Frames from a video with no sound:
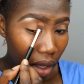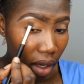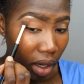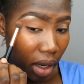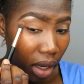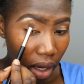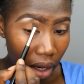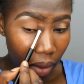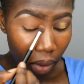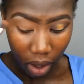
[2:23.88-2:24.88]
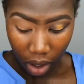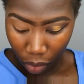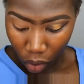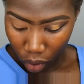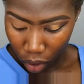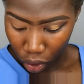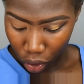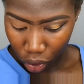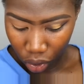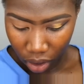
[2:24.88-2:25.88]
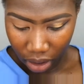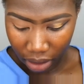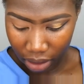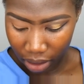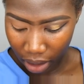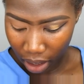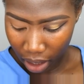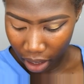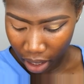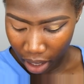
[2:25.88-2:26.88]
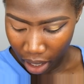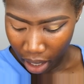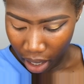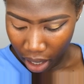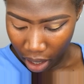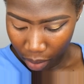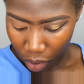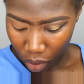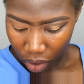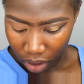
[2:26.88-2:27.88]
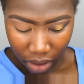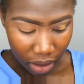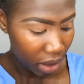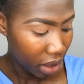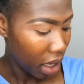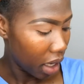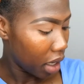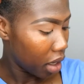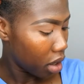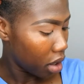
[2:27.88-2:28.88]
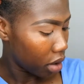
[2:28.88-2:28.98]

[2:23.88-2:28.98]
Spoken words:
and then what I'm going to do is that I'm going to take